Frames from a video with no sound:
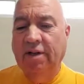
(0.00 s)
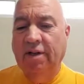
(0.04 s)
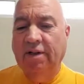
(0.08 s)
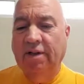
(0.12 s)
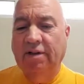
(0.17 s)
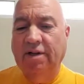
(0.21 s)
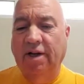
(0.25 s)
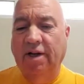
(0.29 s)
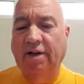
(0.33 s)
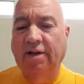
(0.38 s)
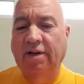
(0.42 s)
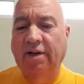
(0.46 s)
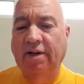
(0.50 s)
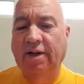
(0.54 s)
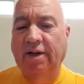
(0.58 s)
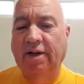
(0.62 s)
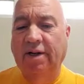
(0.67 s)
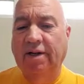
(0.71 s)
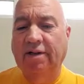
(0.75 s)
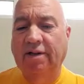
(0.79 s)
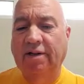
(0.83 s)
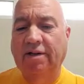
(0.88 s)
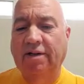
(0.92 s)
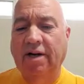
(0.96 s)

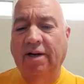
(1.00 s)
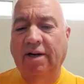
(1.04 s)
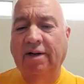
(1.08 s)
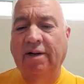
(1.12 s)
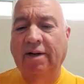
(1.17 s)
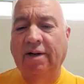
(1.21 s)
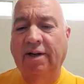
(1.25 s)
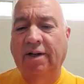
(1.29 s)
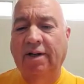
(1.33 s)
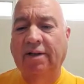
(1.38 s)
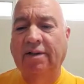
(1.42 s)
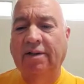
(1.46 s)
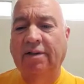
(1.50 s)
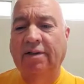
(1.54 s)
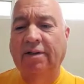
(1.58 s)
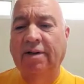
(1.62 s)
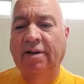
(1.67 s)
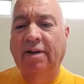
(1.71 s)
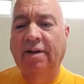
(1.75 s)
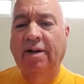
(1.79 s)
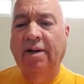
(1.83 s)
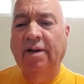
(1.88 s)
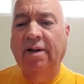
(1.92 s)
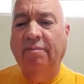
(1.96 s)
done in
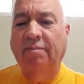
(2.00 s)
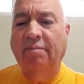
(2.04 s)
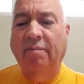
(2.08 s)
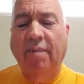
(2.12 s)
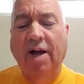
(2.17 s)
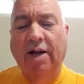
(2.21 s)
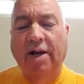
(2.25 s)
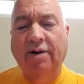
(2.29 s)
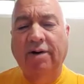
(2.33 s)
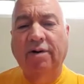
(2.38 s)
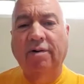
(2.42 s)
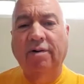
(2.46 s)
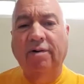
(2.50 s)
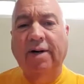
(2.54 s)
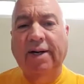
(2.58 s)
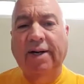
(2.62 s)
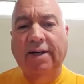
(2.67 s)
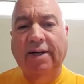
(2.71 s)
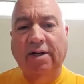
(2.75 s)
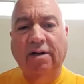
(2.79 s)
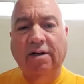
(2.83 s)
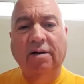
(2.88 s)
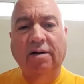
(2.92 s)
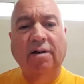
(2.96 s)

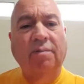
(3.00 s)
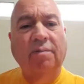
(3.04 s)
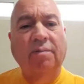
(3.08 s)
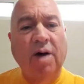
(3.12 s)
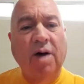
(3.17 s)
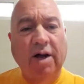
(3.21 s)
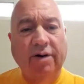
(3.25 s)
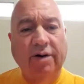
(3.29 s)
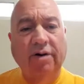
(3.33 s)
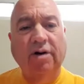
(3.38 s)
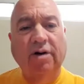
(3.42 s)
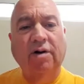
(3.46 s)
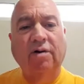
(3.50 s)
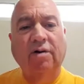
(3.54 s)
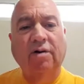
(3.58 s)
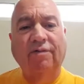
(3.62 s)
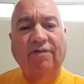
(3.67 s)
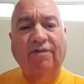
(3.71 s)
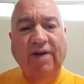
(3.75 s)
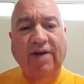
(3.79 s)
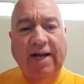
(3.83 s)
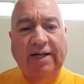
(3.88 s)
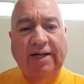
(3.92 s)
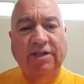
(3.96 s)
moderate
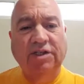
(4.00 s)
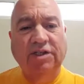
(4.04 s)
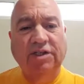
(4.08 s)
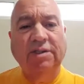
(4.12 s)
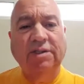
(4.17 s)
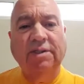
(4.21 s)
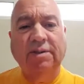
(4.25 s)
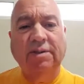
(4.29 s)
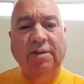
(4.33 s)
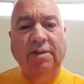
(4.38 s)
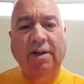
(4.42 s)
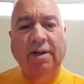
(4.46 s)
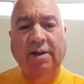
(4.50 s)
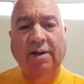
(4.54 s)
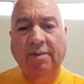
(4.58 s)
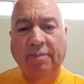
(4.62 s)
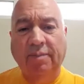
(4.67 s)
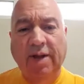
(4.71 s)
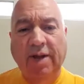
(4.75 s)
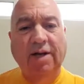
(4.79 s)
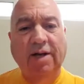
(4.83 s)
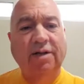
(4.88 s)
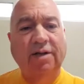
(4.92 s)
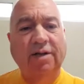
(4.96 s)
fashions in a
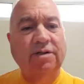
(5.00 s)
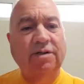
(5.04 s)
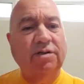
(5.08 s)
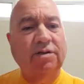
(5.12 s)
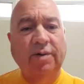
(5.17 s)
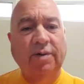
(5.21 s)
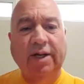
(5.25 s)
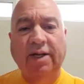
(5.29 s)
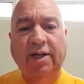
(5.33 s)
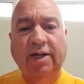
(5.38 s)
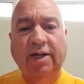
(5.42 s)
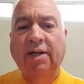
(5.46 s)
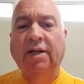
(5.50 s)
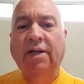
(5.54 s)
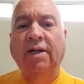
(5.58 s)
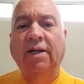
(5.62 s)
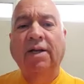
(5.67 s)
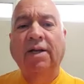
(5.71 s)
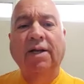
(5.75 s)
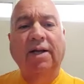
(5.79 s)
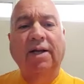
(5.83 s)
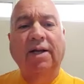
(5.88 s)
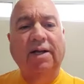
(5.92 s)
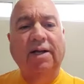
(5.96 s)
balanced way,
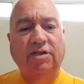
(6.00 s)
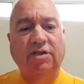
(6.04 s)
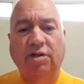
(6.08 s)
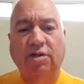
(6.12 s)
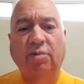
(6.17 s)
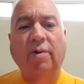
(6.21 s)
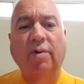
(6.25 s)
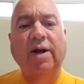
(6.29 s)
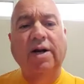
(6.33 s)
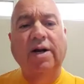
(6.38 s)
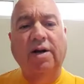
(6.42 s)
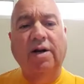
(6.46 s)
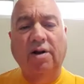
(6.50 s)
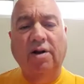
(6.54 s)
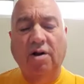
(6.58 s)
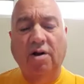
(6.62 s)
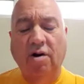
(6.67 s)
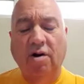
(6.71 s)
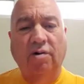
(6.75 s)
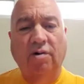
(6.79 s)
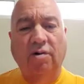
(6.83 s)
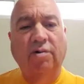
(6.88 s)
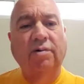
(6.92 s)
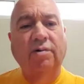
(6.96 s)
it's the way to
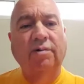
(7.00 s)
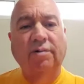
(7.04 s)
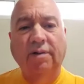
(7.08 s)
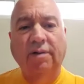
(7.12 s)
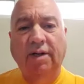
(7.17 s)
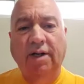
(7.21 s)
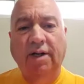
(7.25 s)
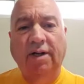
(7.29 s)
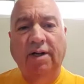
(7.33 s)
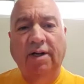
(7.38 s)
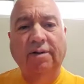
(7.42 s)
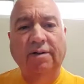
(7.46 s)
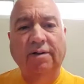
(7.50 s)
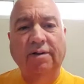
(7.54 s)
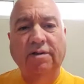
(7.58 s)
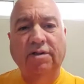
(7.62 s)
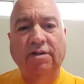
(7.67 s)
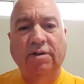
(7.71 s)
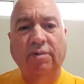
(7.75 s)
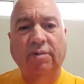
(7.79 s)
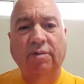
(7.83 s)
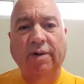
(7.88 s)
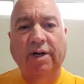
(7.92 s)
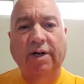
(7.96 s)
go. Yeah, it's
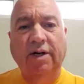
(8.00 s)
the way to go.